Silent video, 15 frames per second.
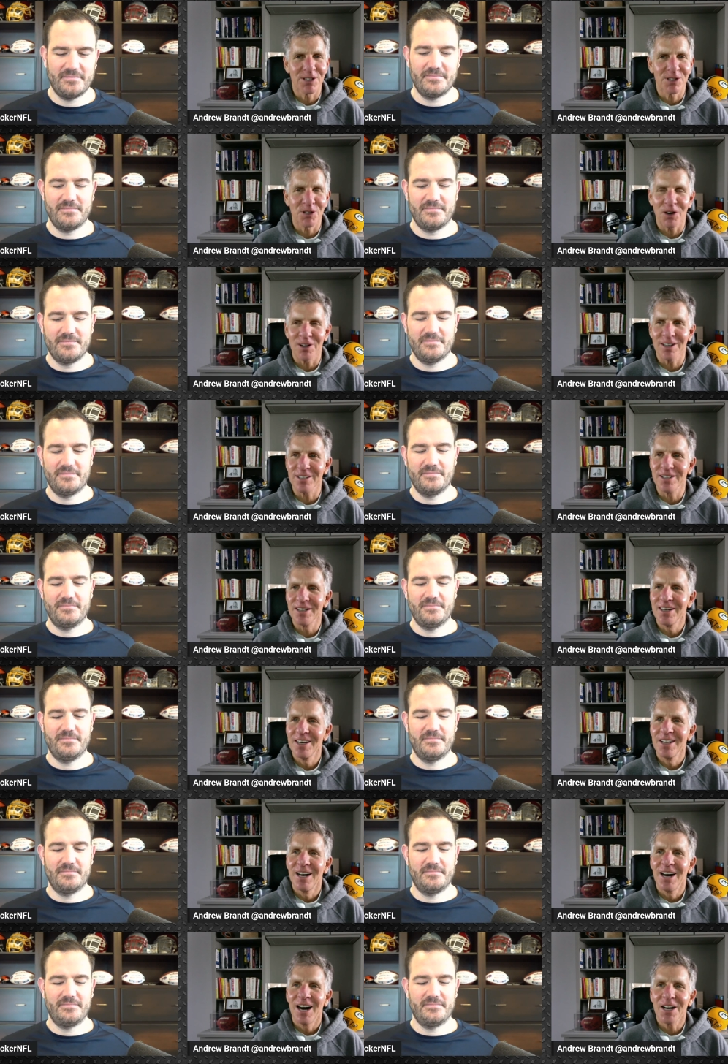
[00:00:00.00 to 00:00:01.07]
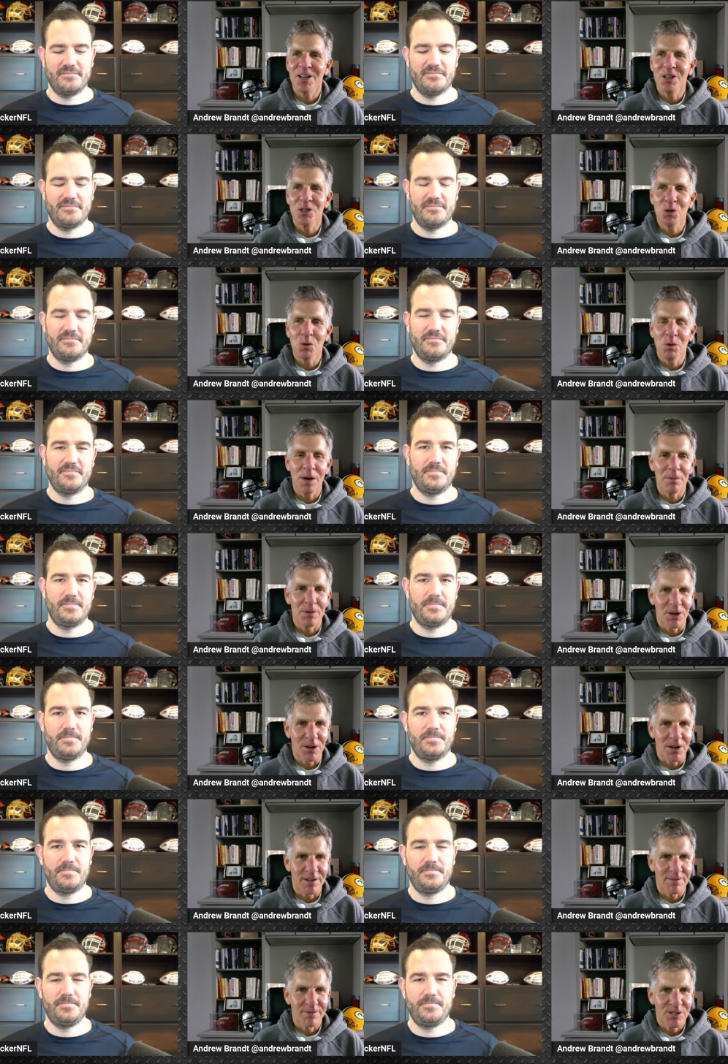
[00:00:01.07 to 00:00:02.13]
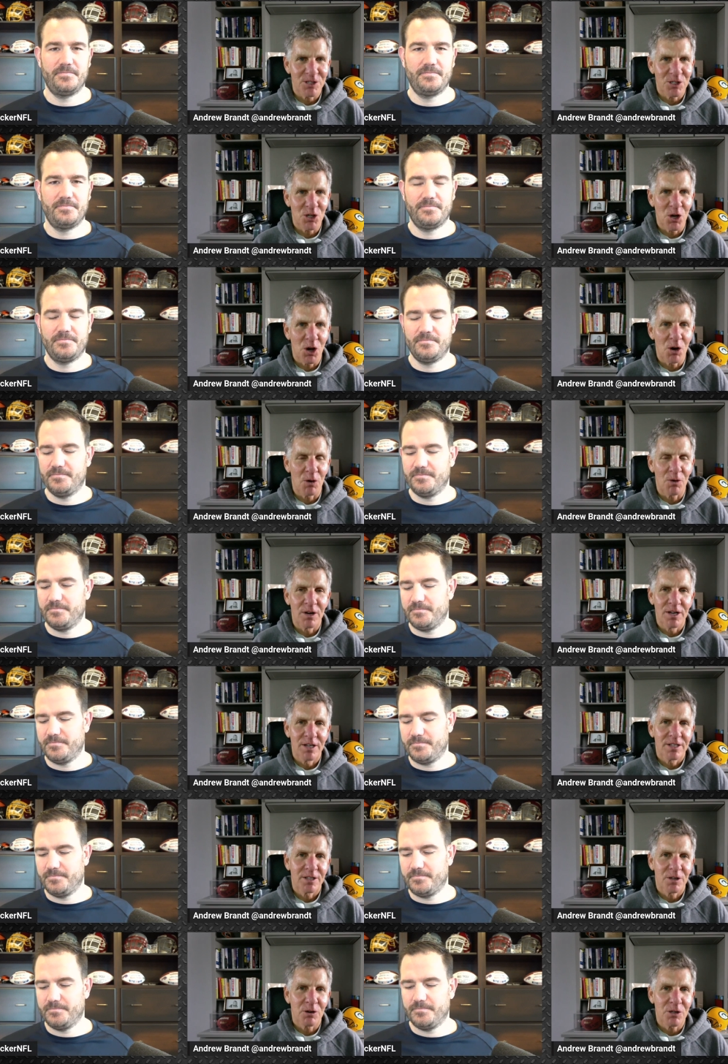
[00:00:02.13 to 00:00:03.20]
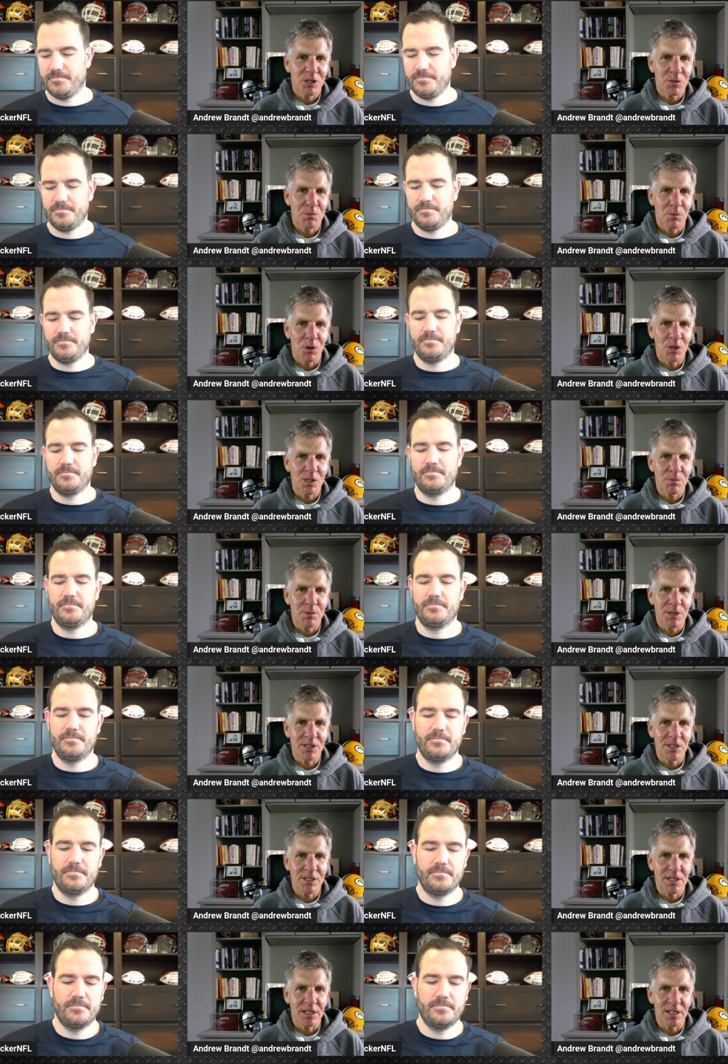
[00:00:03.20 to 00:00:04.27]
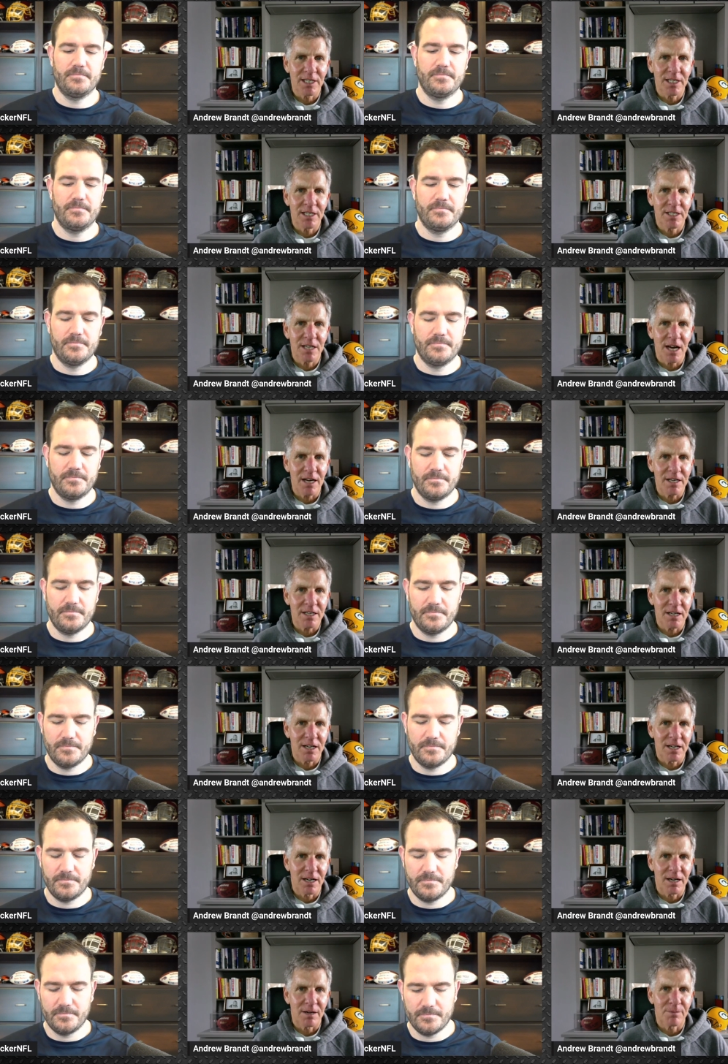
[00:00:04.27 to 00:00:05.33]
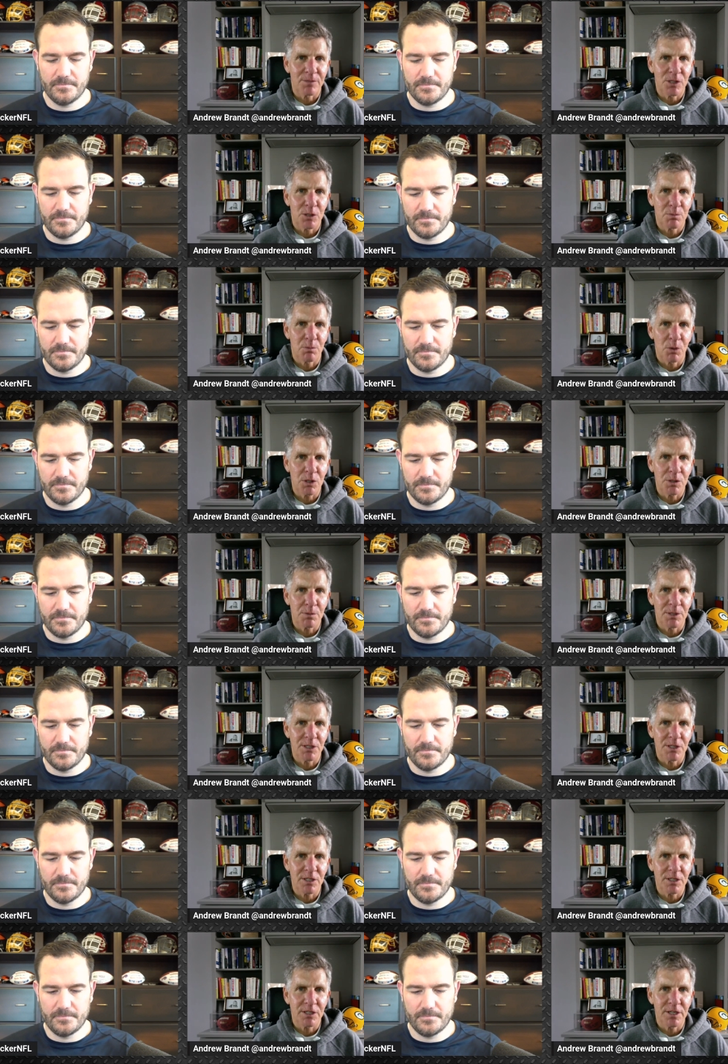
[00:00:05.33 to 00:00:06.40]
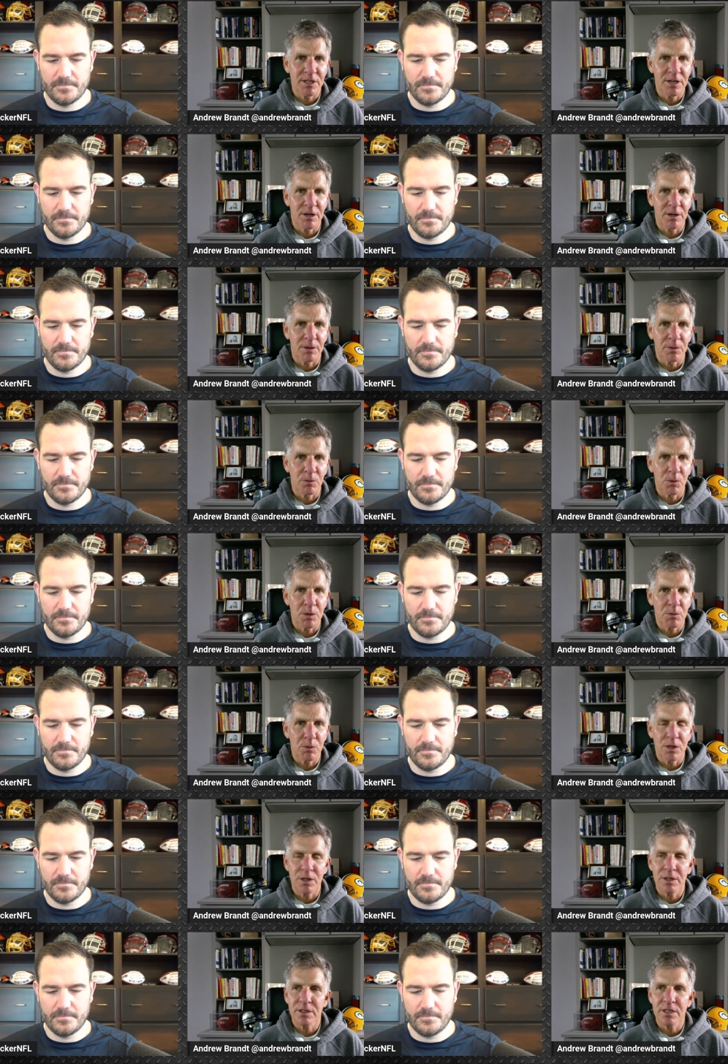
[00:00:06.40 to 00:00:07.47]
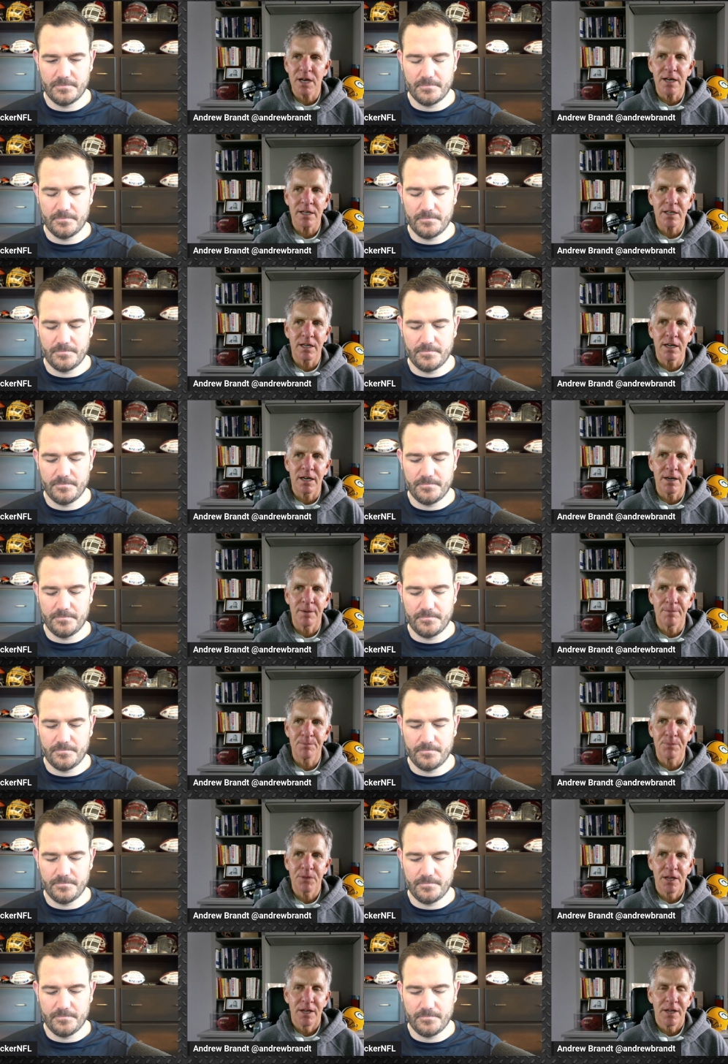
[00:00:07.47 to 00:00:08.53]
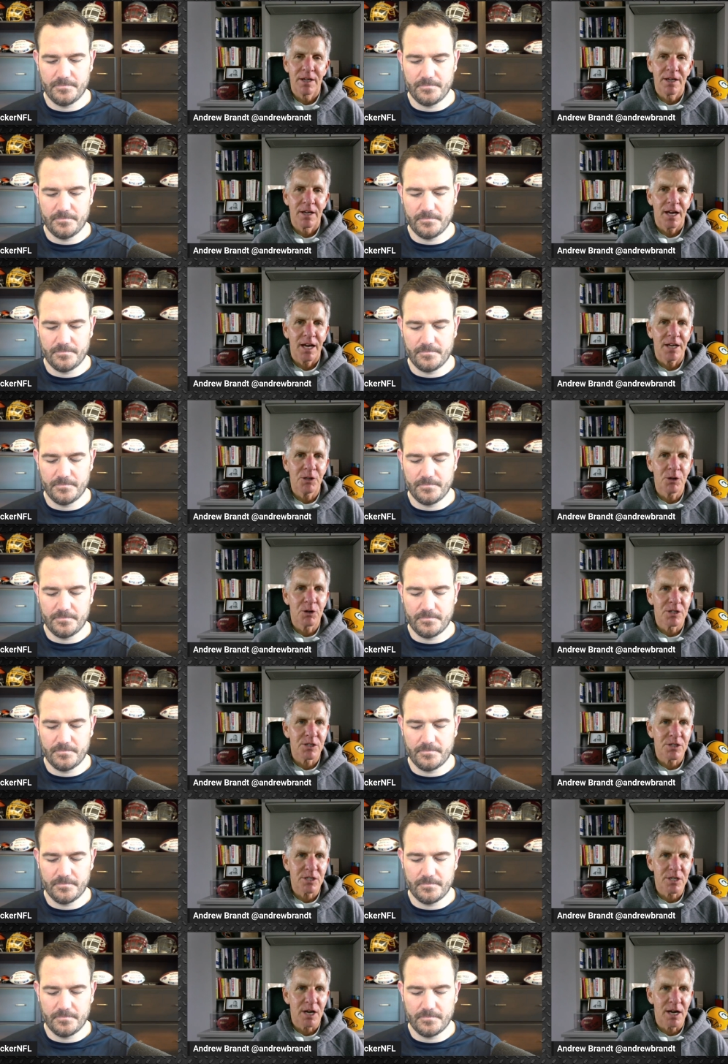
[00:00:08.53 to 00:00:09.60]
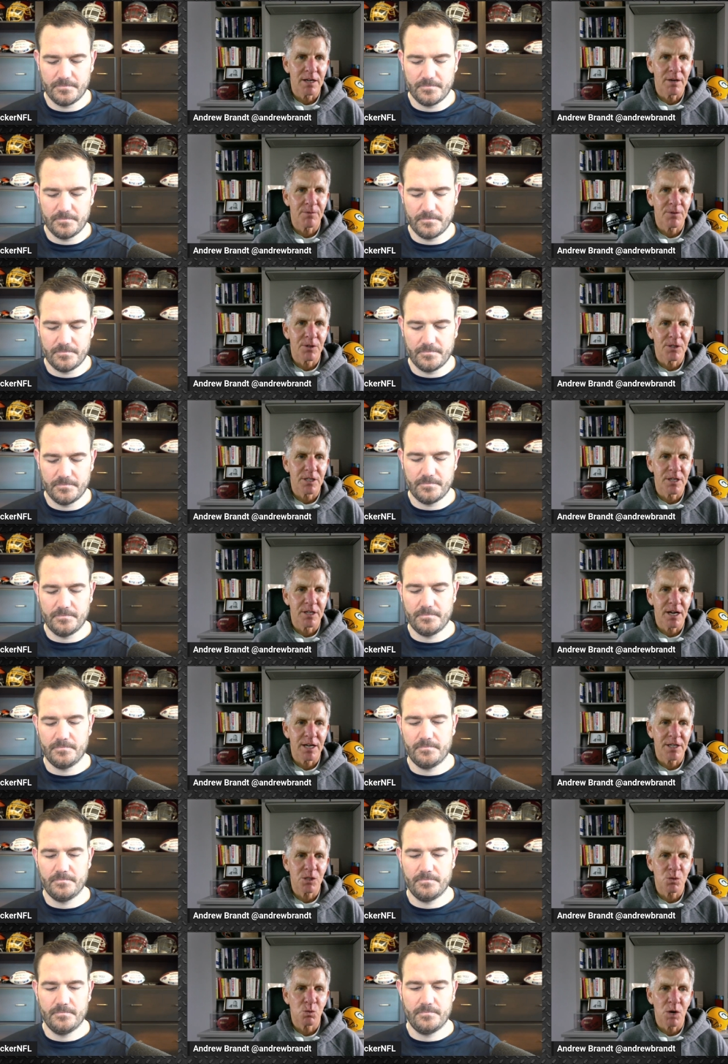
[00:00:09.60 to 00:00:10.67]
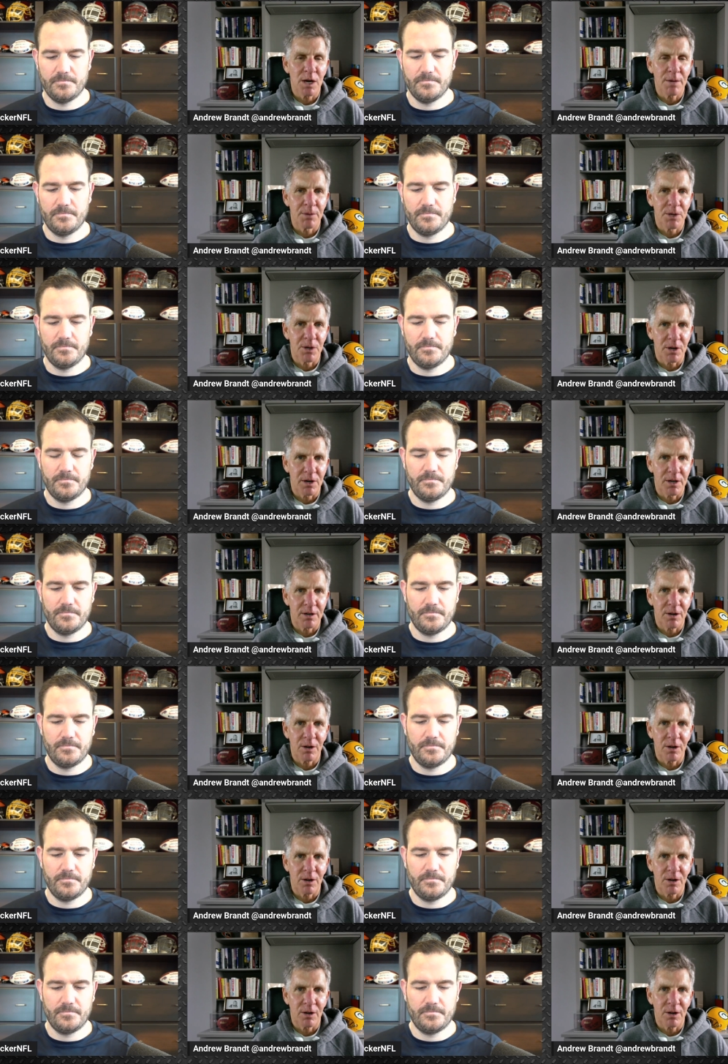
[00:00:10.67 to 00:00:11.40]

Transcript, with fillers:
Speaker 1: started, I'm going to do a webinar. So go to sportsbusinessleague.com, sportsbusinessleague, all one word, .com, and you can sign up for tonight's webinar